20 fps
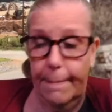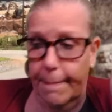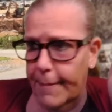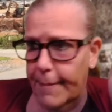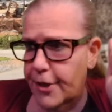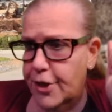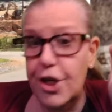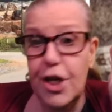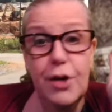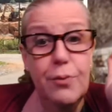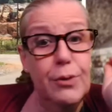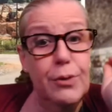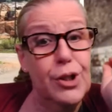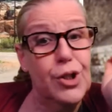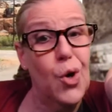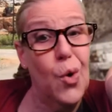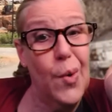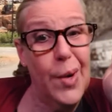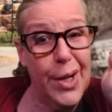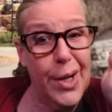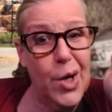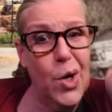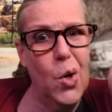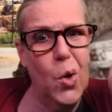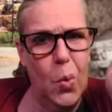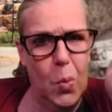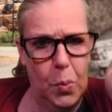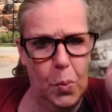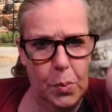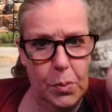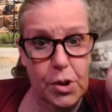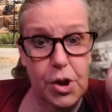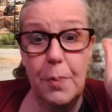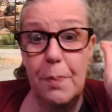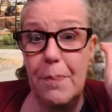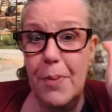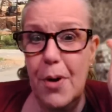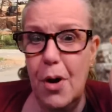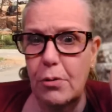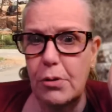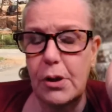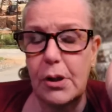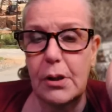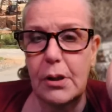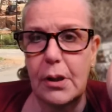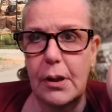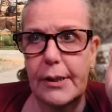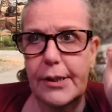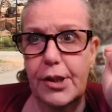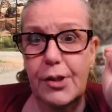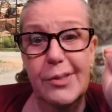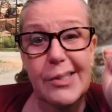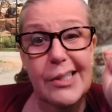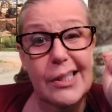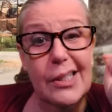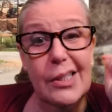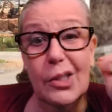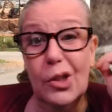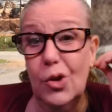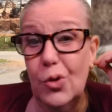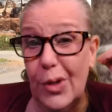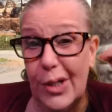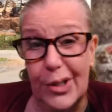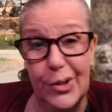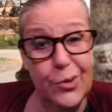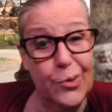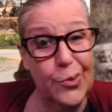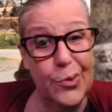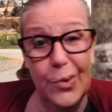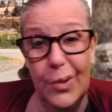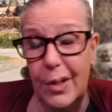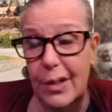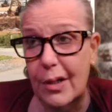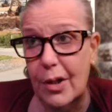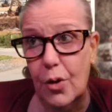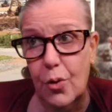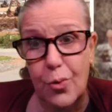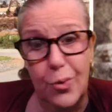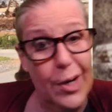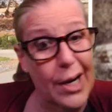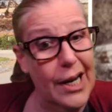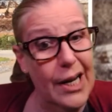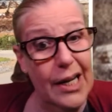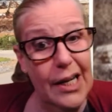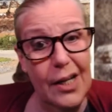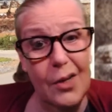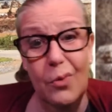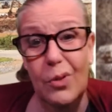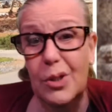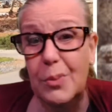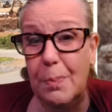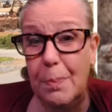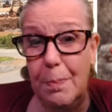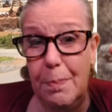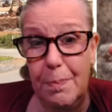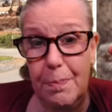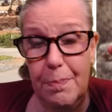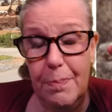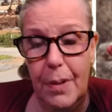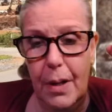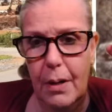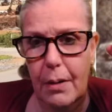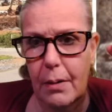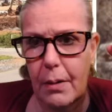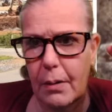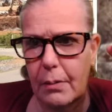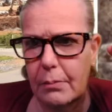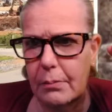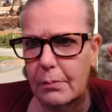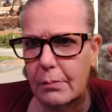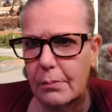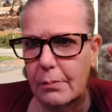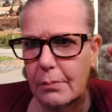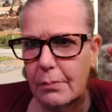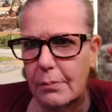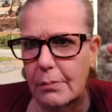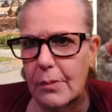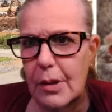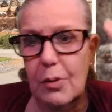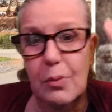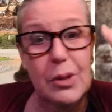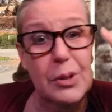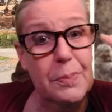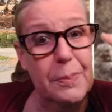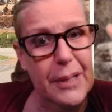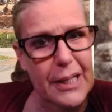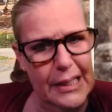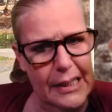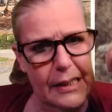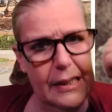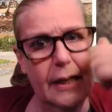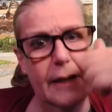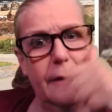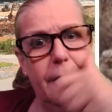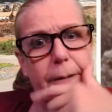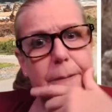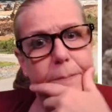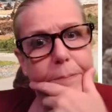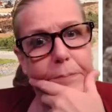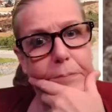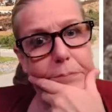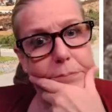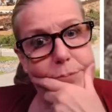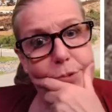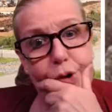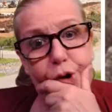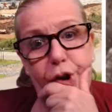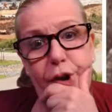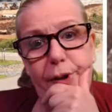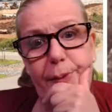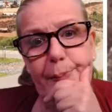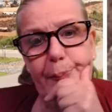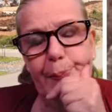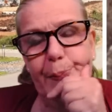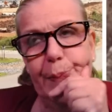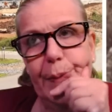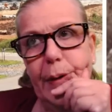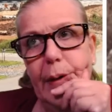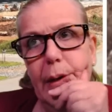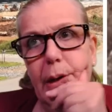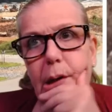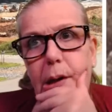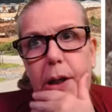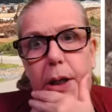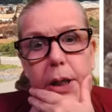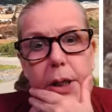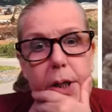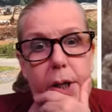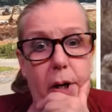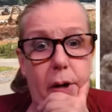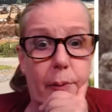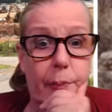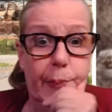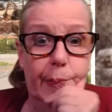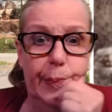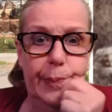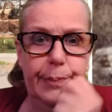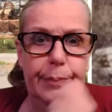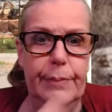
She was going home, supposedly. She, Dr- Greg was, uh, uh he was pissed at her. Okay. Um,